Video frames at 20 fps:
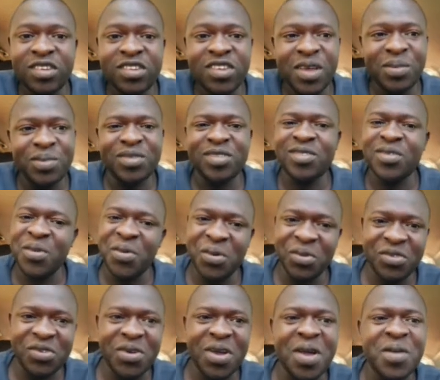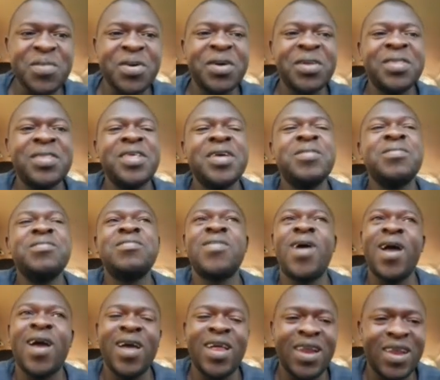Big terms. We will talk about
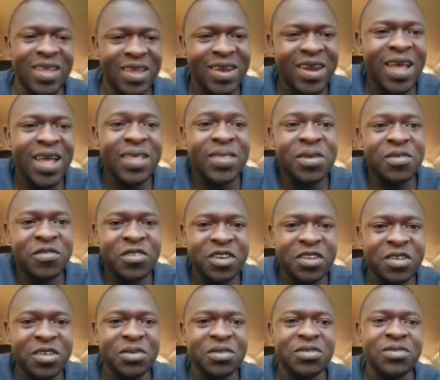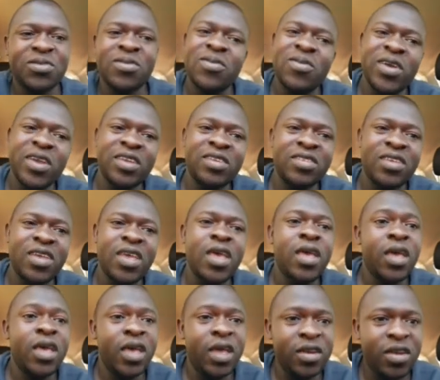them in other videos, right?